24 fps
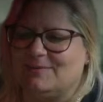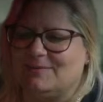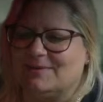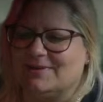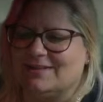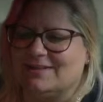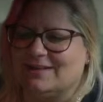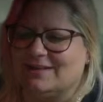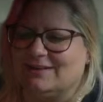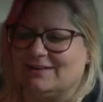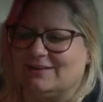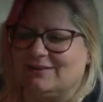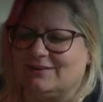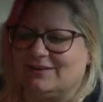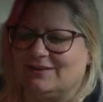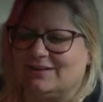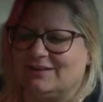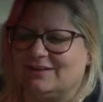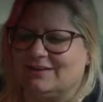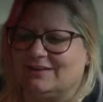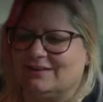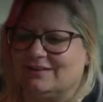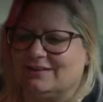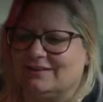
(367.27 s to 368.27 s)
I love it.
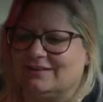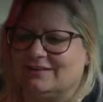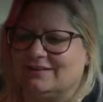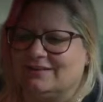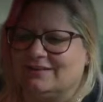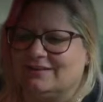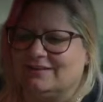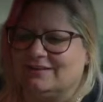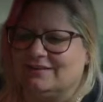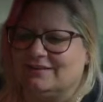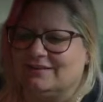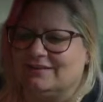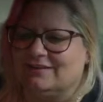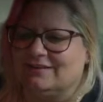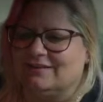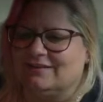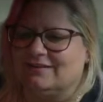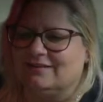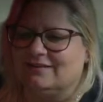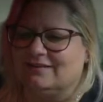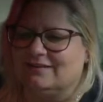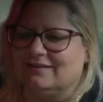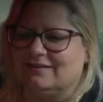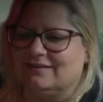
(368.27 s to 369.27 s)

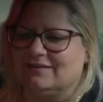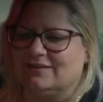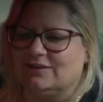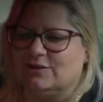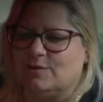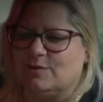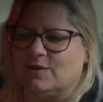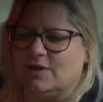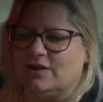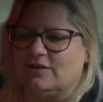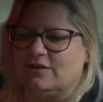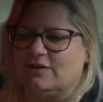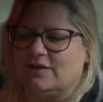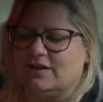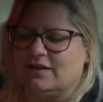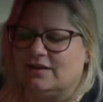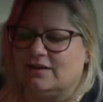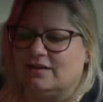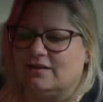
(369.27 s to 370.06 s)
So, what do you think?